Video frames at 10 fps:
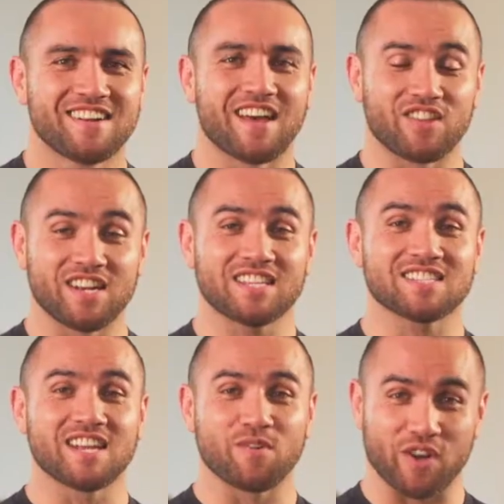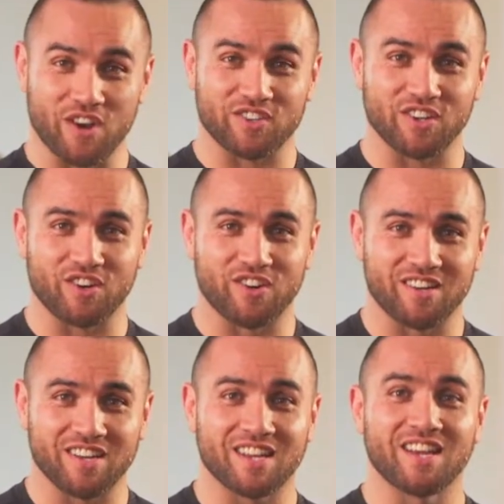Now the next letter we're going to
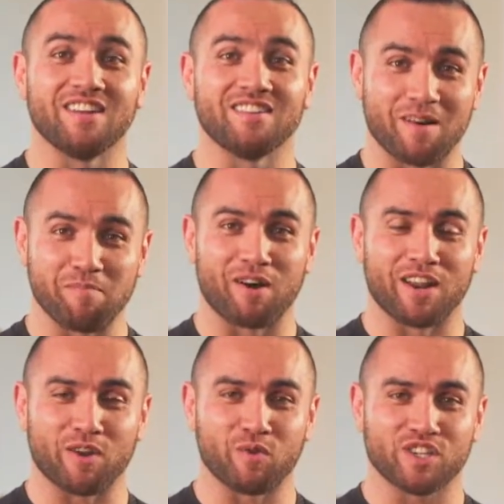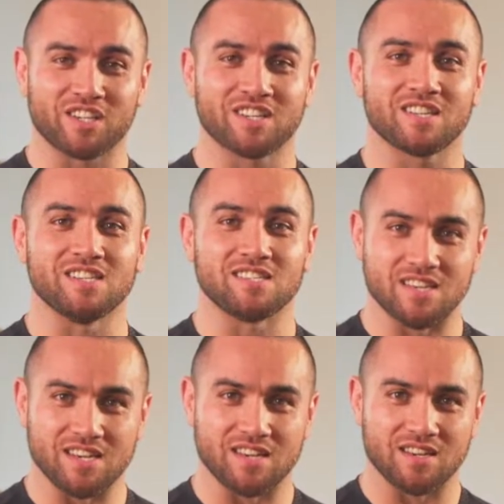learn in dumbbell language is
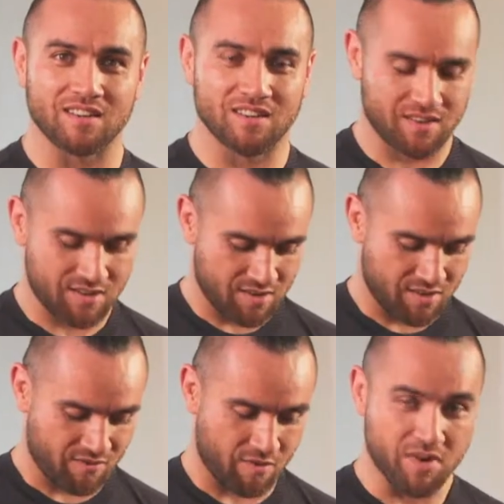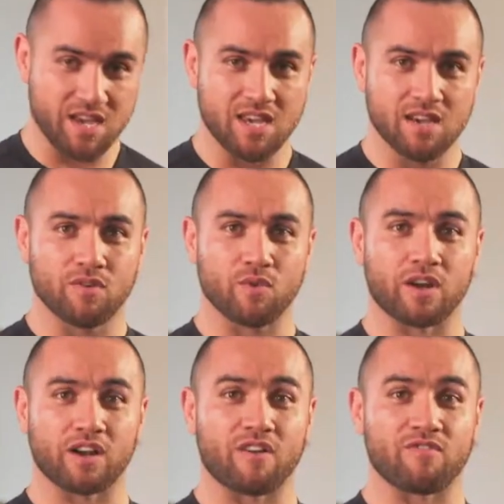E. From E, we're
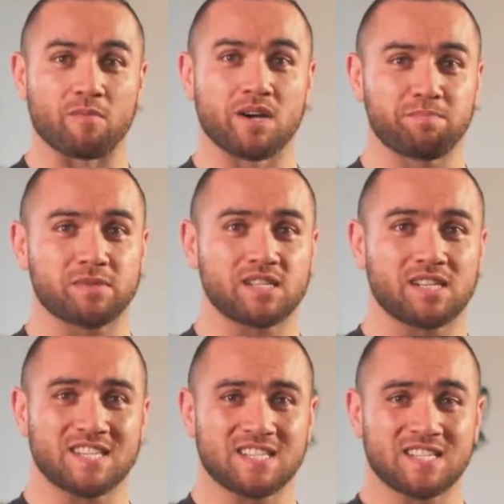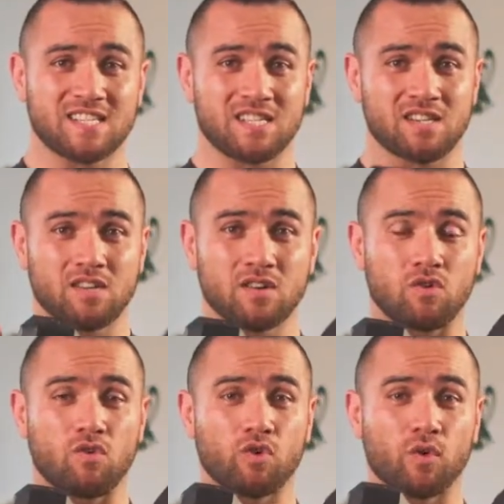going to go from hips
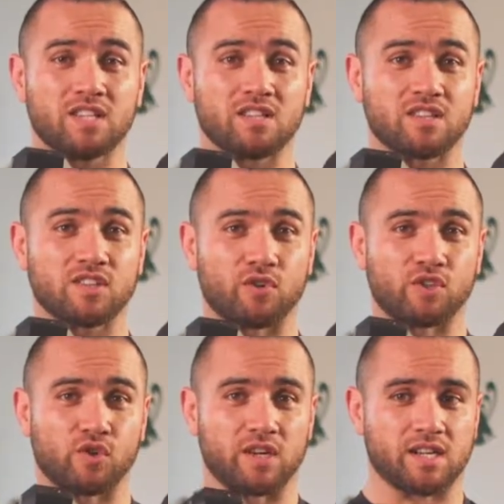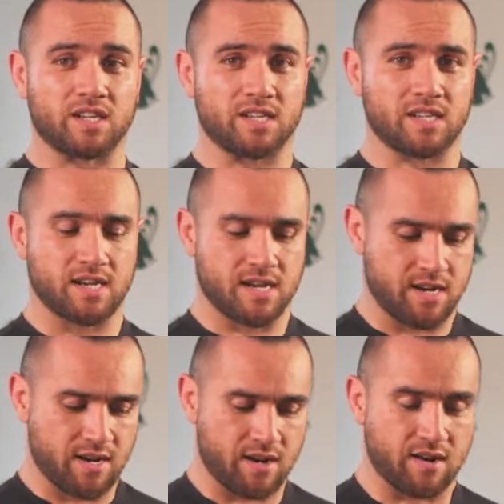all the way to the shoulder joint.
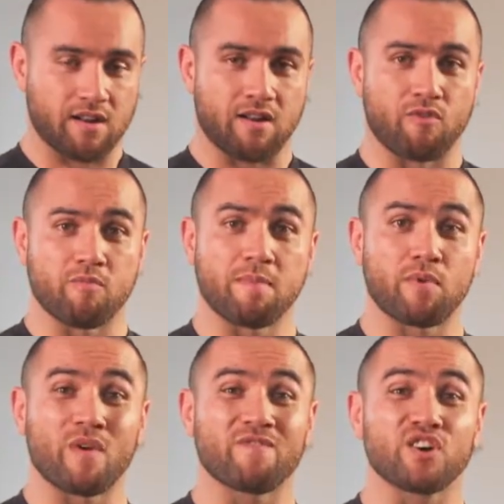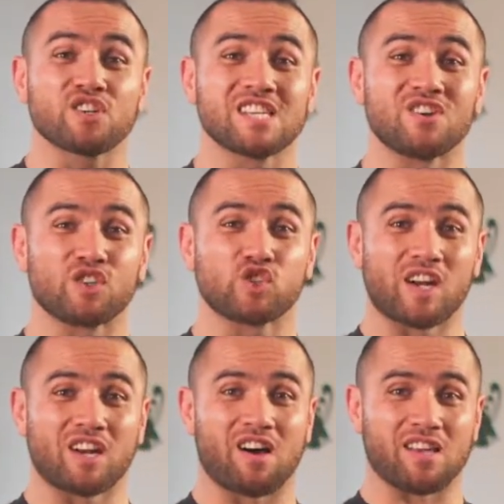Now remember, we're focusing on
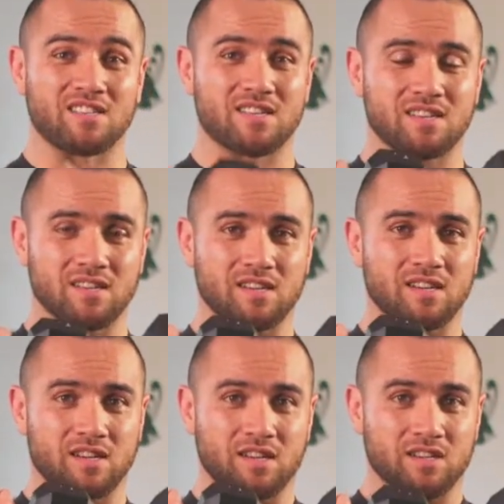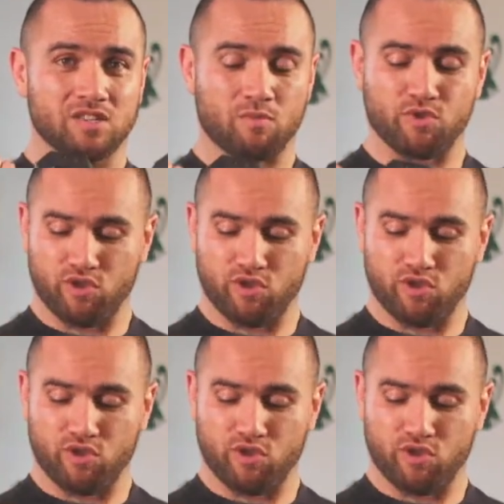straight lines. So I'm